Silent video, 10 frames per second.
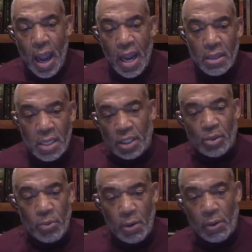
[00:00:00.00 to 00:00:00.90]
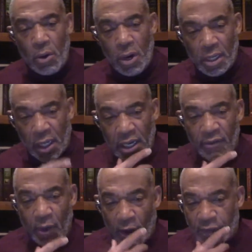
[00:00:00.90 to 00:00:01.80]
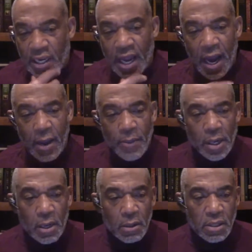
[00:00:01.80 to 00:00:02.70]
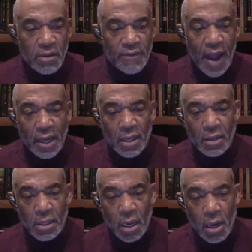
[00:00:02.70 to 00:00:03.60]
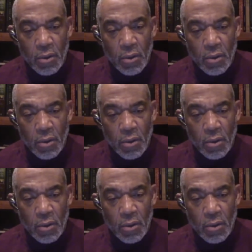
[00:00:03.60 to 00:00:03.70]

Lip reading: and this is where we're going to leave off today, because of the fact that